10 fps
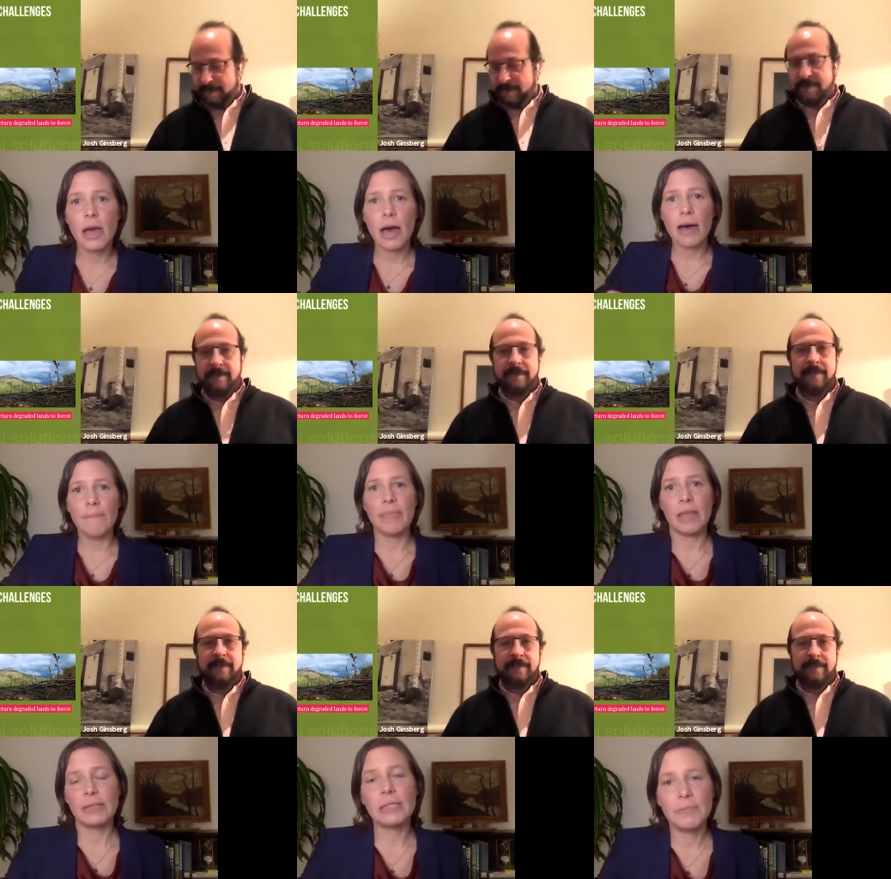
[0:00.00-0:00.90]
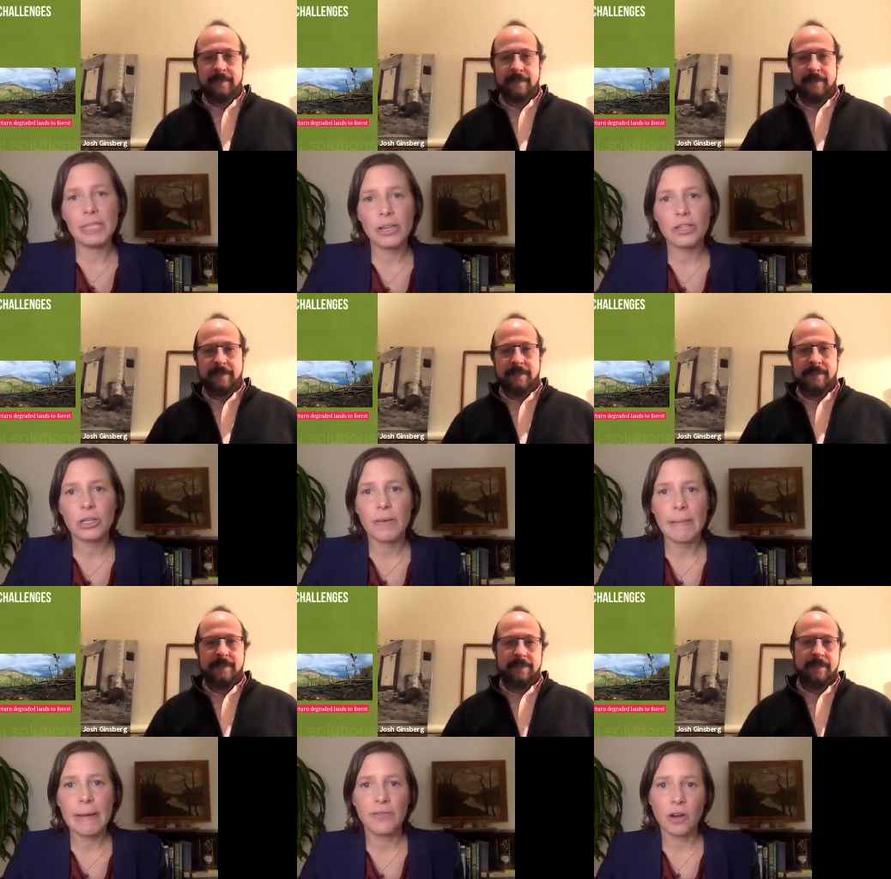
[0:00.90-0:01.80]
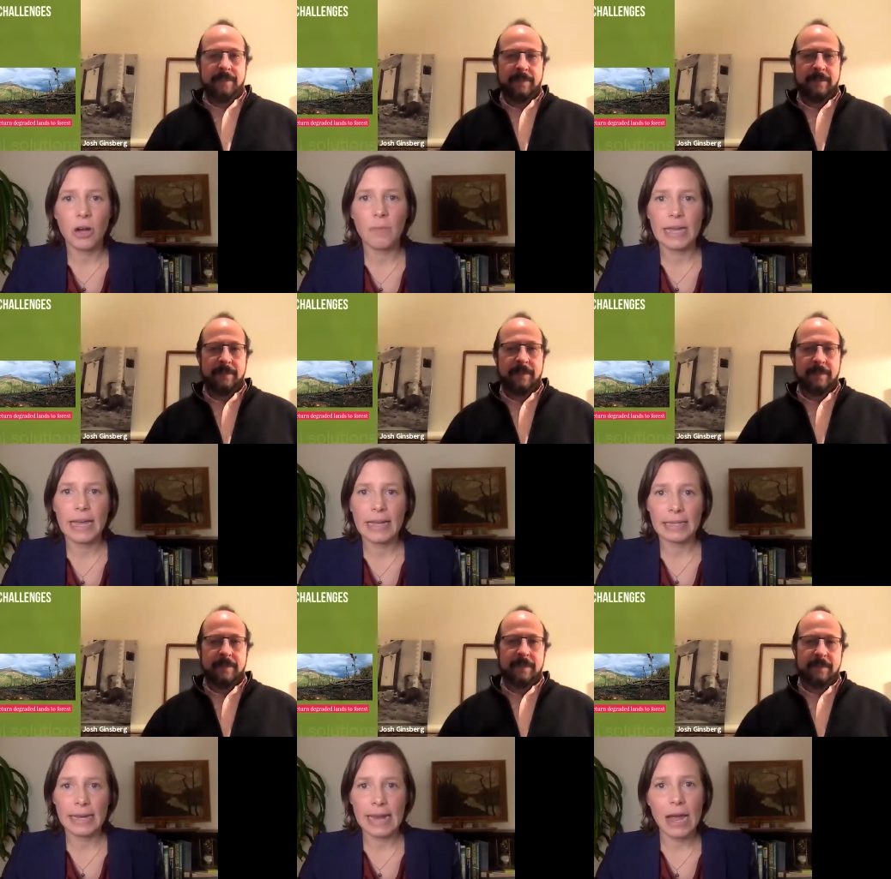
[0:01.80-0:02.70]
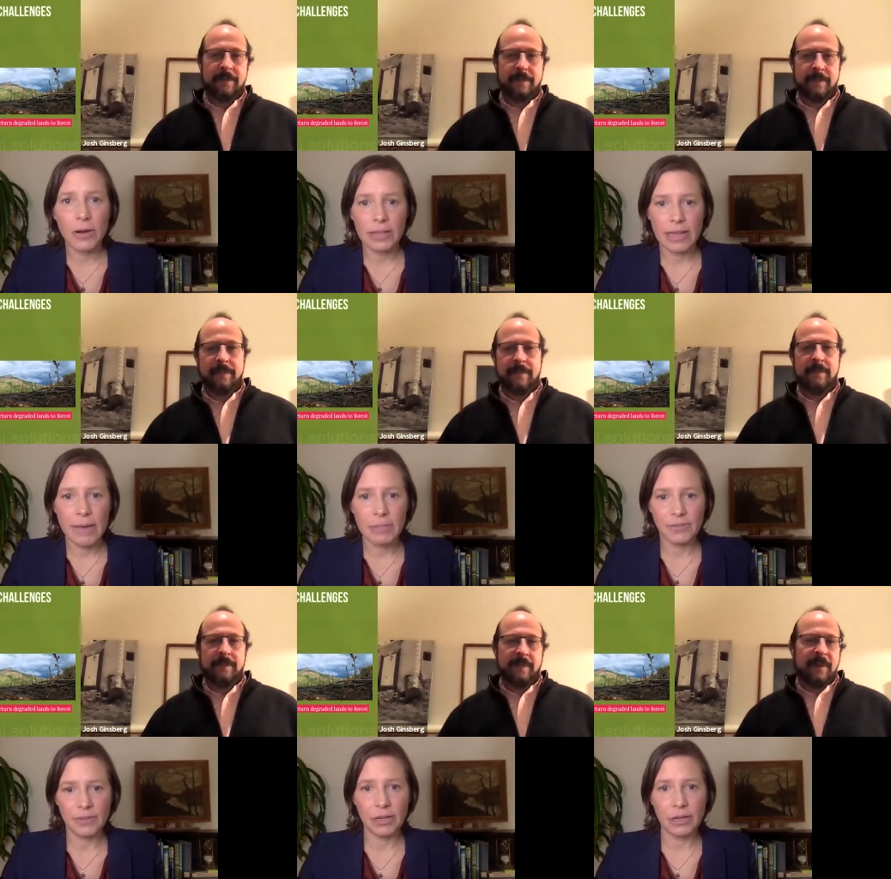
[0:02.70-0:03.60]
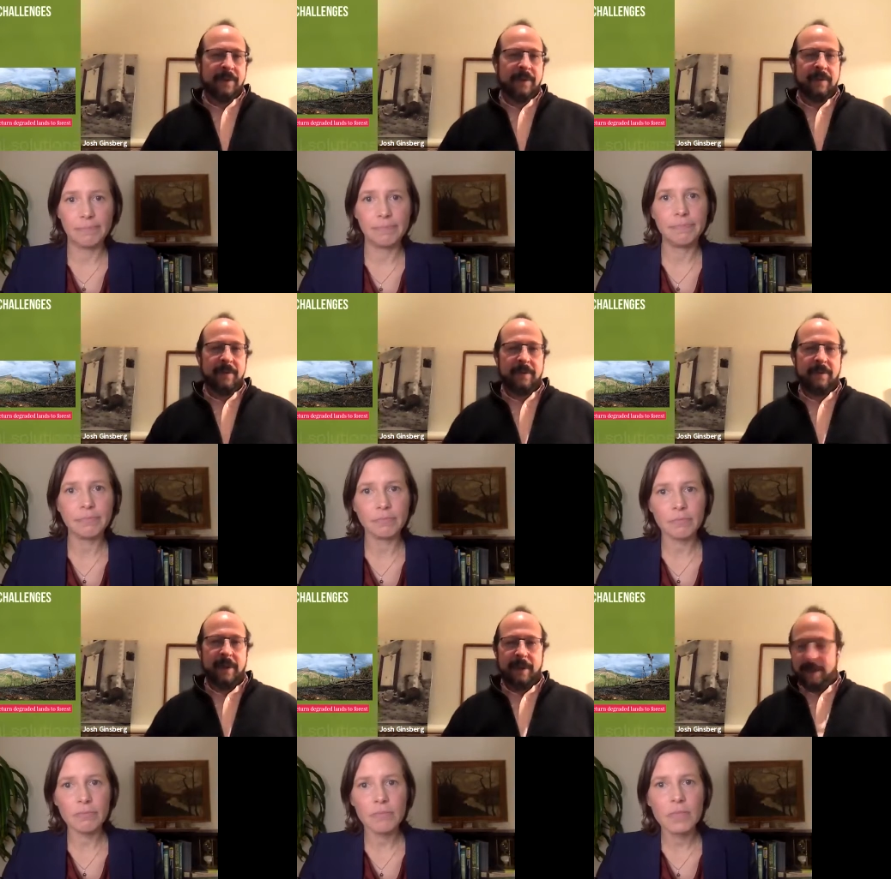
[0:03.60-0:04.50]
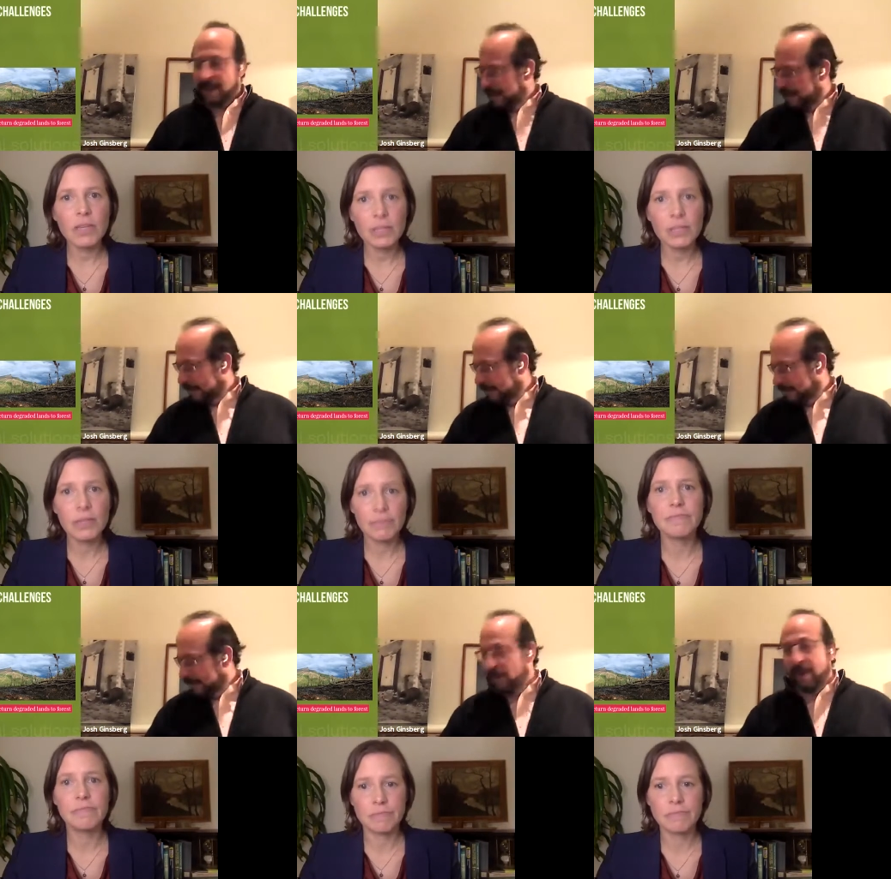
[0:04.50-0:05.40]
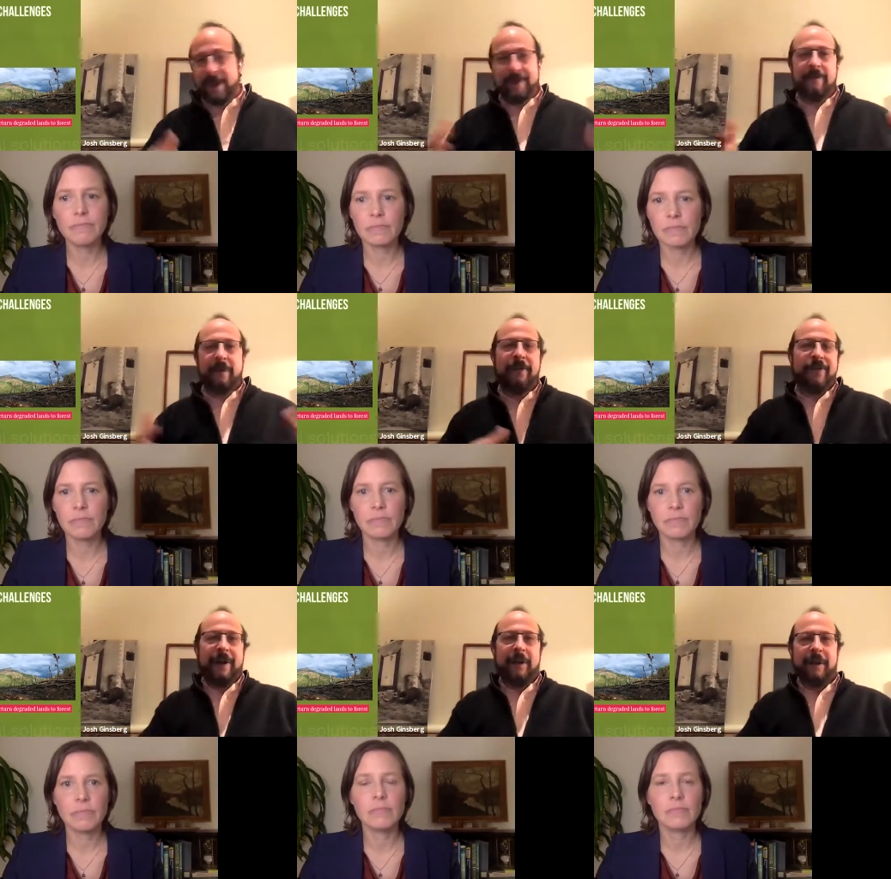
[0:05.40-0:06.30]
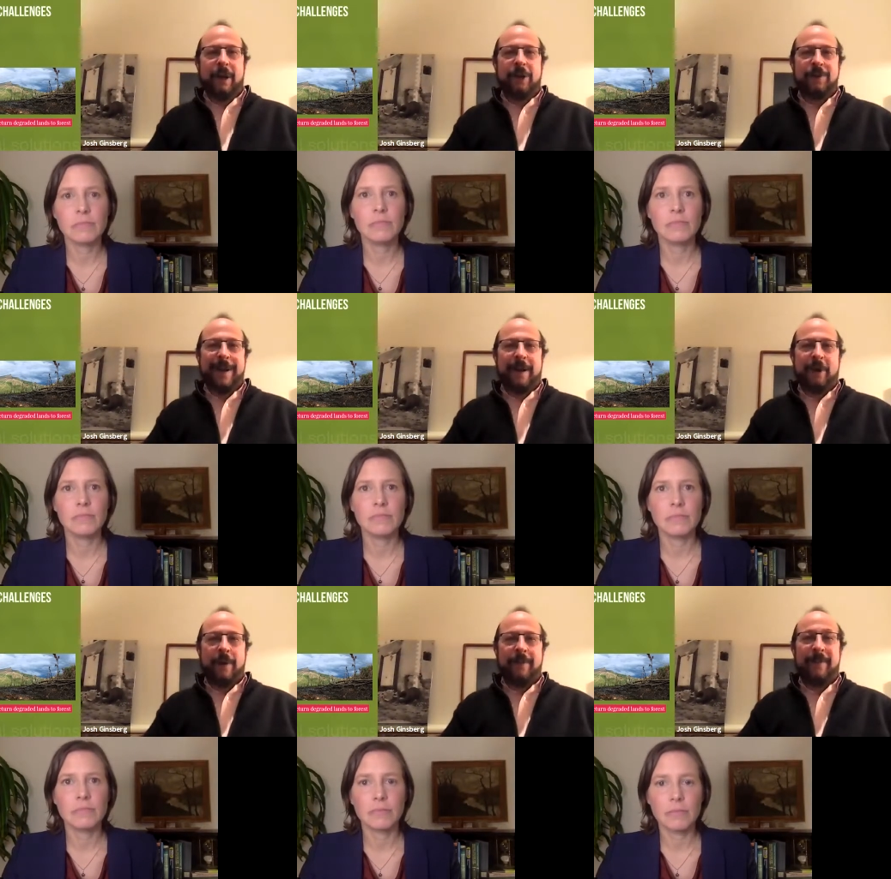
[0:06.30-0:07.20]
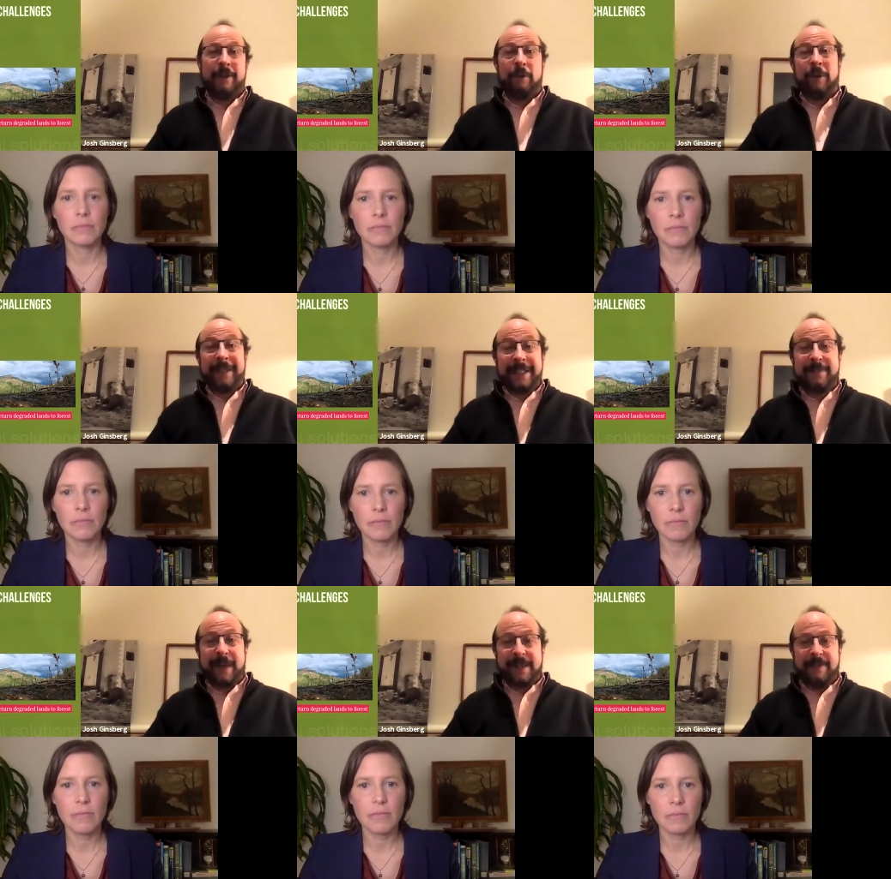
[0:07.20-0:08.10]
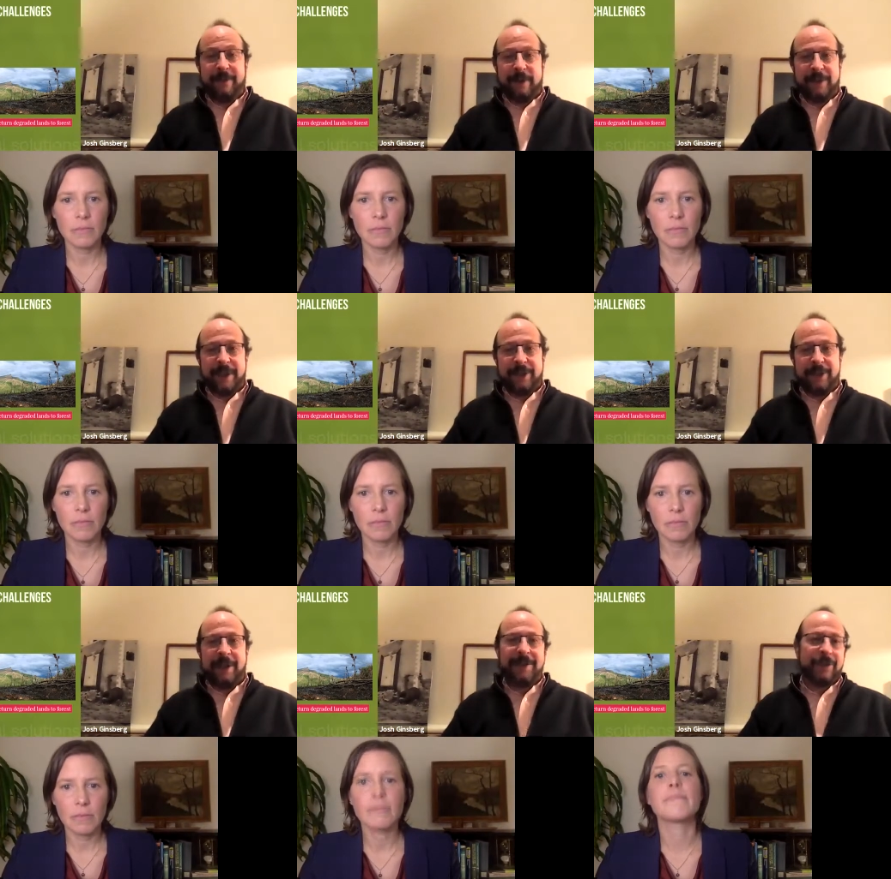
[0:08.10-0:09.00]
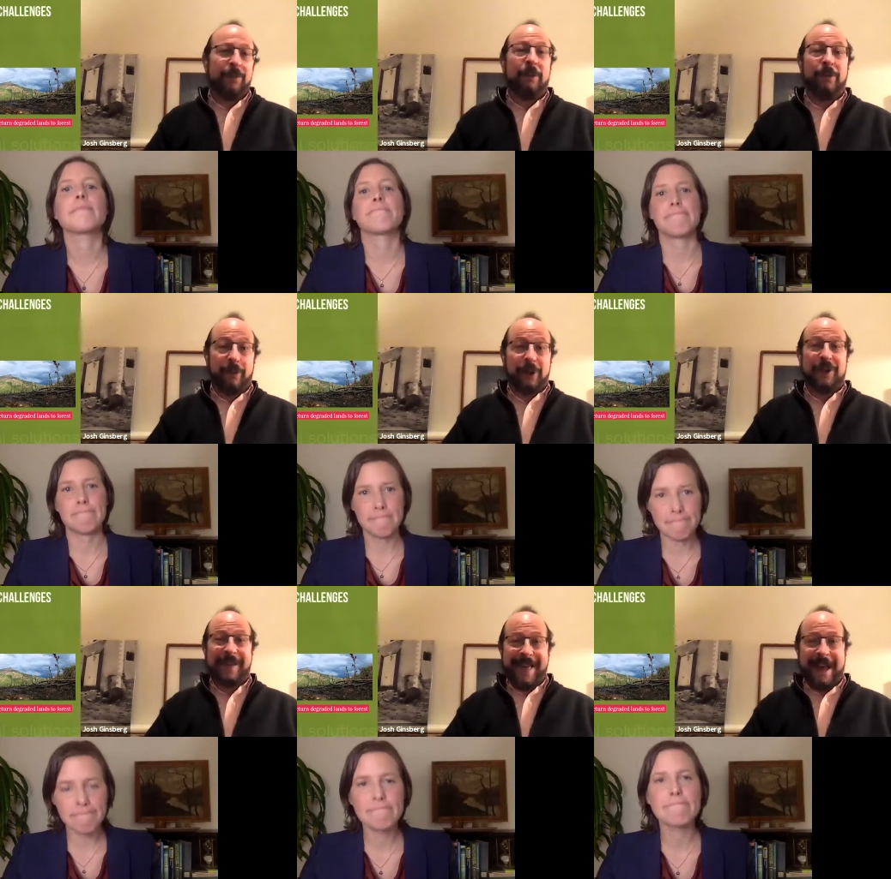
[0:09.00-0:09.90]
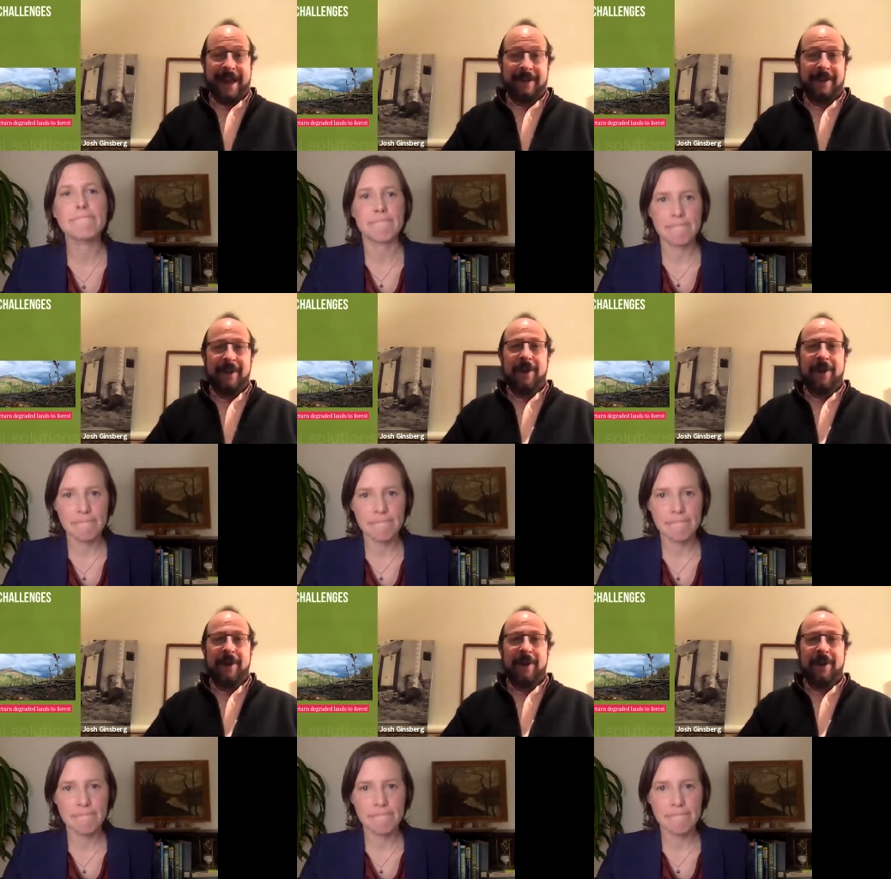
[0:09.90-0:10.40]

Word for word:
Speaker 1: um, a substantial amount of carbon dioxide out of the atmosphere.
Speaker 2: Right. And, and with a fairly large amount of carbon being released by deforestation, I assume reversing that